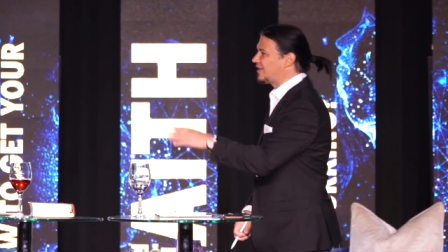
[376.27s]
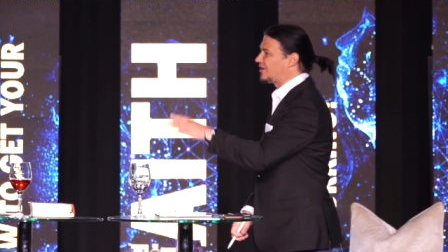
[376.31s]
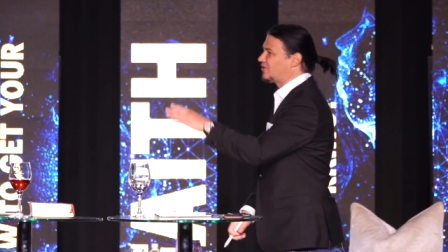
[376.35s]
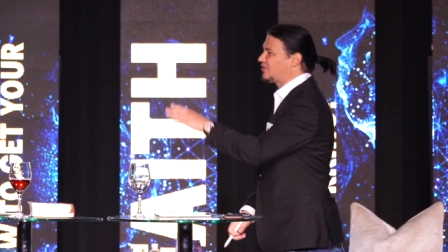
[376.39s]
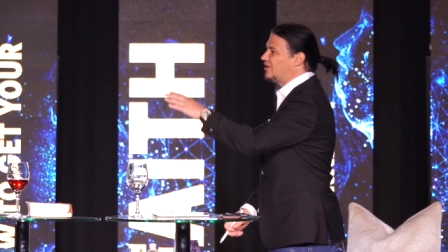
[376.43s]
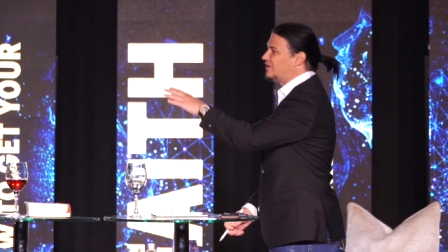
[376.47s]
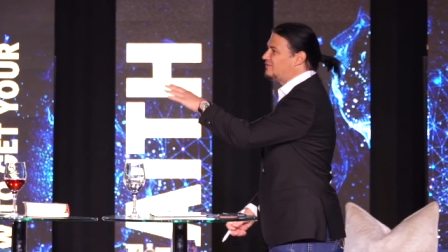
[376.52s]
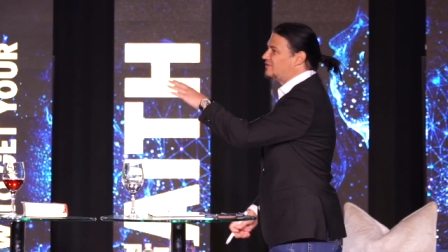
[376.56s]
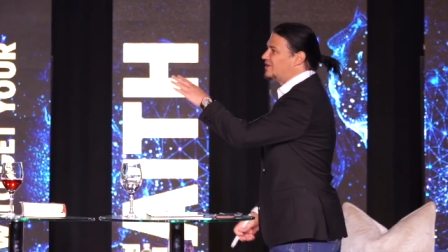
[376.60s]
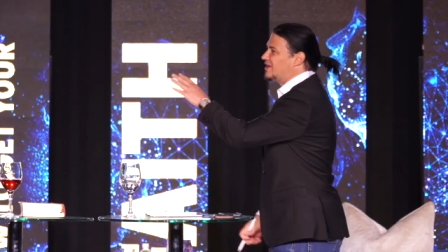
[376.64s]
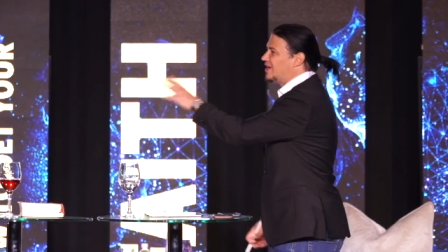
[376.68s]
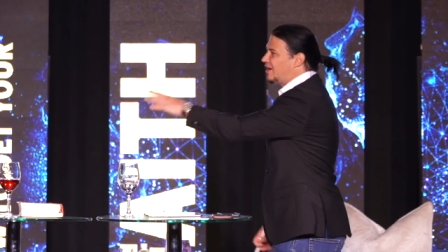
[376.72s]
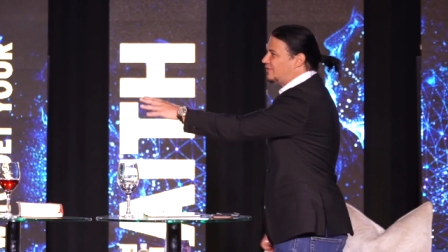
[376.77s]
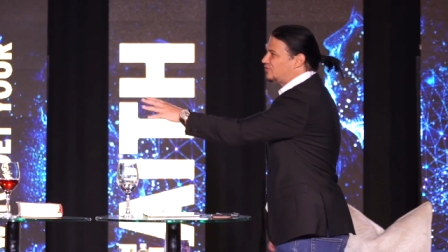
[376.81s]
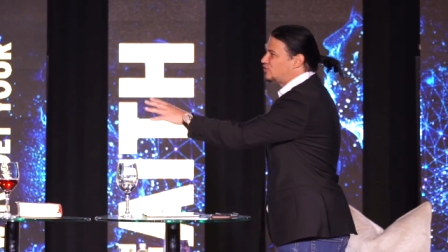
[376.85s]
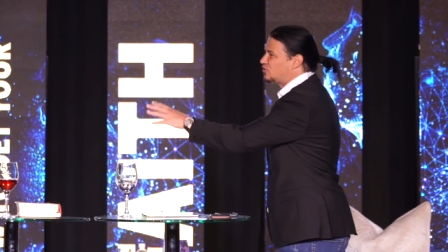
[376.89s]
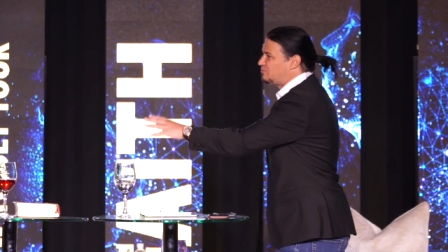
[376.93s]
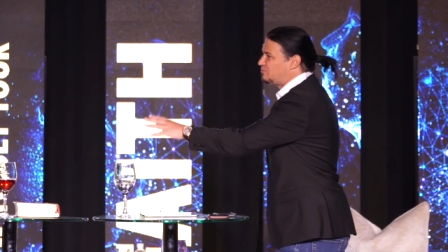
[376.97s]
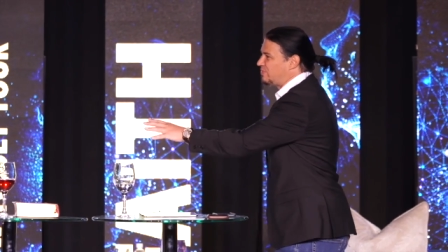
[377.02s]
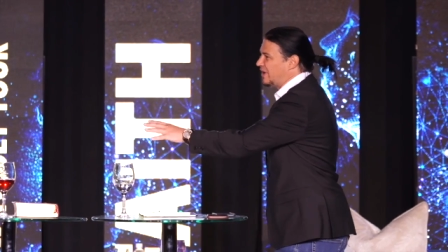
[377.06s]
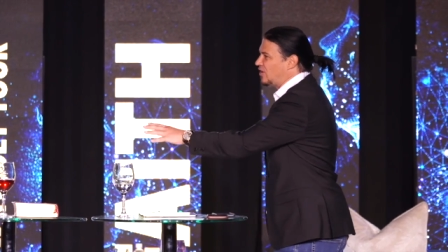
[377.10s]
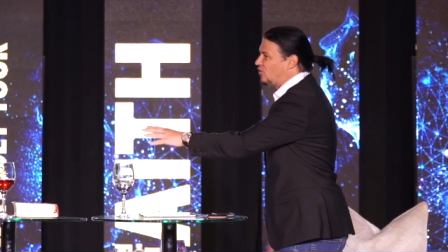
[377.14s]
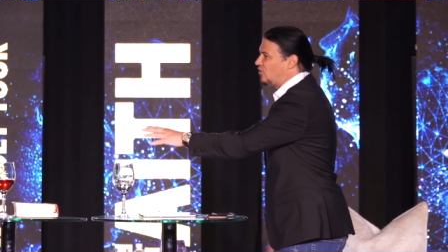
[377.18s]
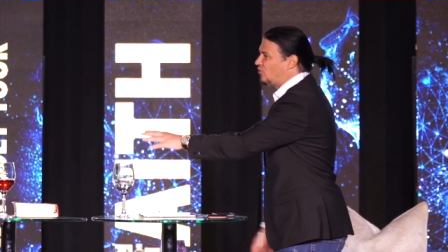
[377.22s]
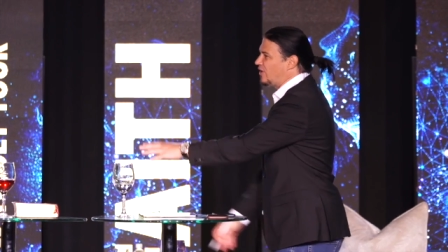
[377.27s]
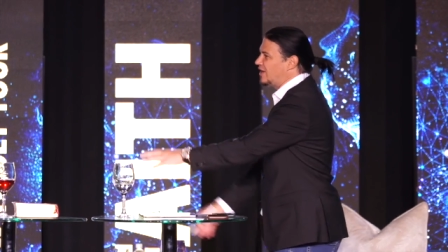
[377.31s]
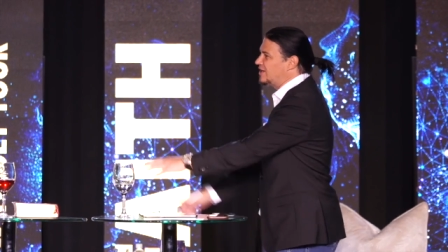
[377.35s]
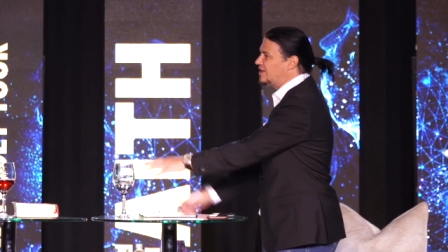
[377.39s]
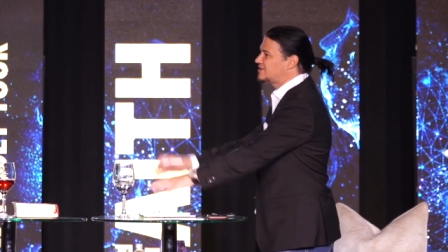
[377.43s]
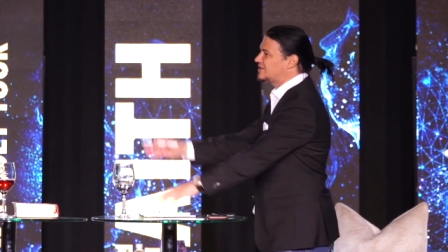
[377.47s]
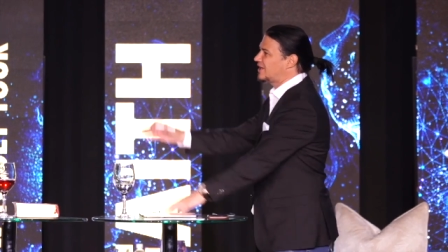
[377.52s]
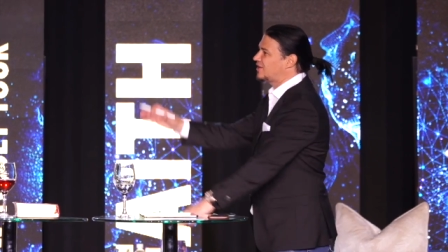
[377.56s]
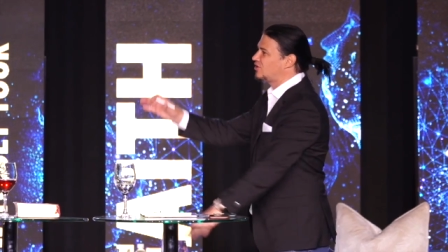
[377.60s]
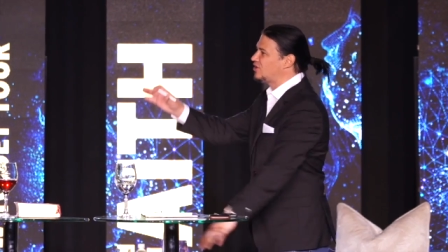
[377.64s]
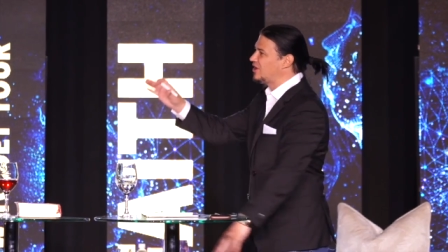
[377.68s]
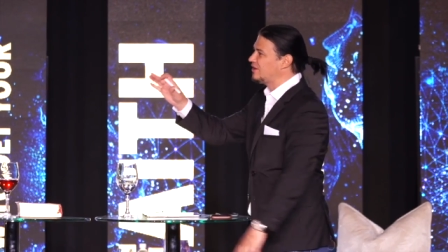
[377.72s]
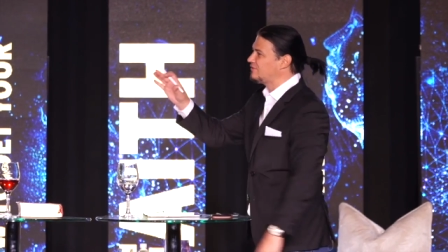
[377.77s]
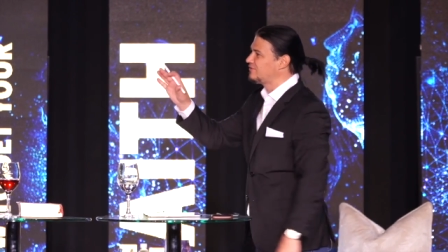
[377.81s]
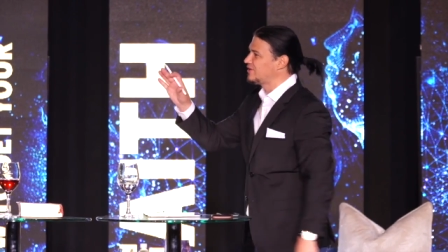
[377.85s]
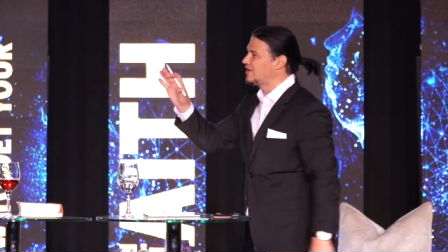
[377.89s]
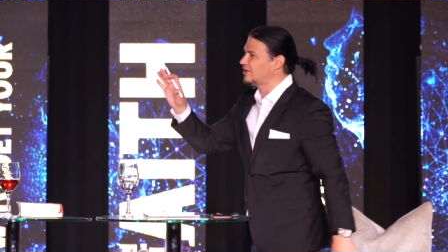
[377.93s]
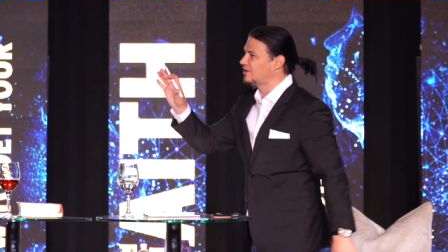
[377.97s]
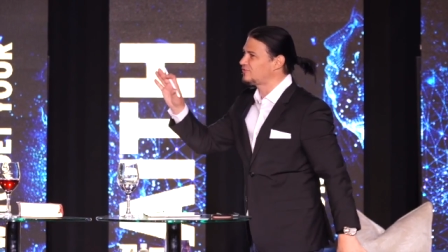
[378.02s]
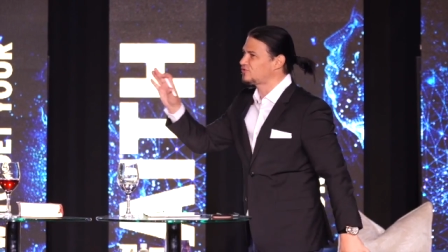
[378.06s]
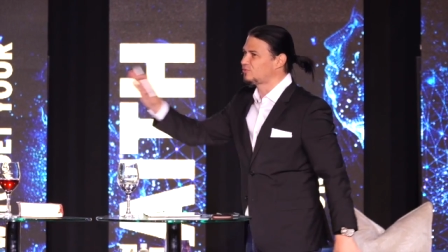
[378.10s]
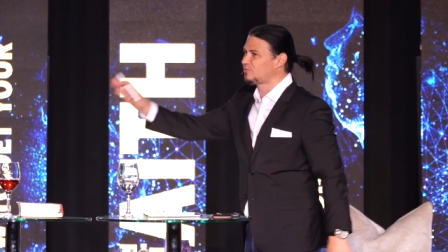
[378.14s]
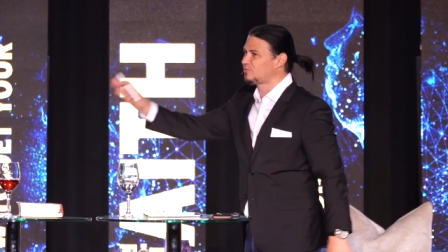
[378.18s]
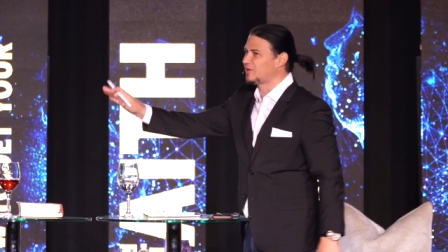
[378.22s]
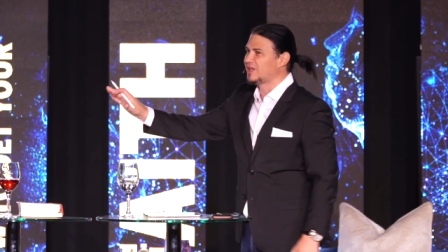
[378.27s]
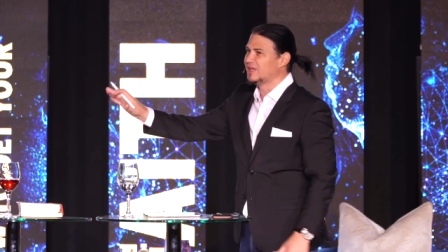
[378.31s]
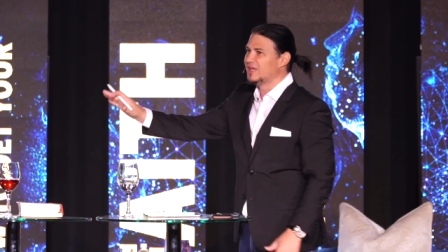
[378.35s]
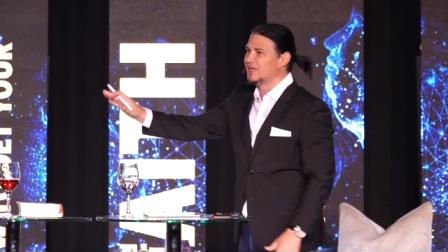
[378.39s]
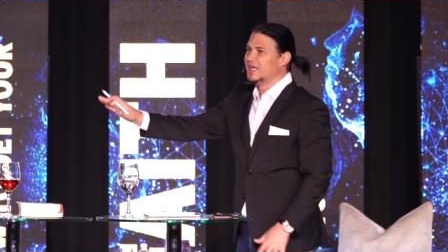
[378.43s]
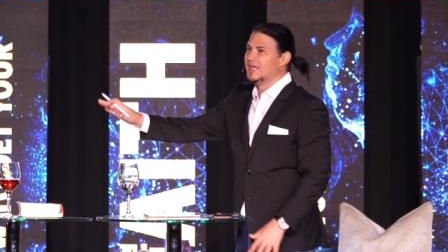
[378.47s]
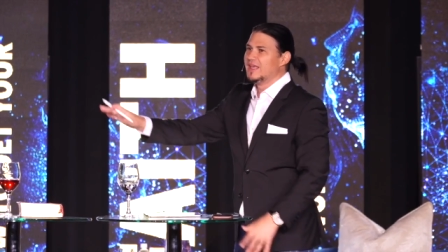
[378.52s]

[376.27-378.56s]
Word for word: don't have enough to pay rent, I don't have enough to pay.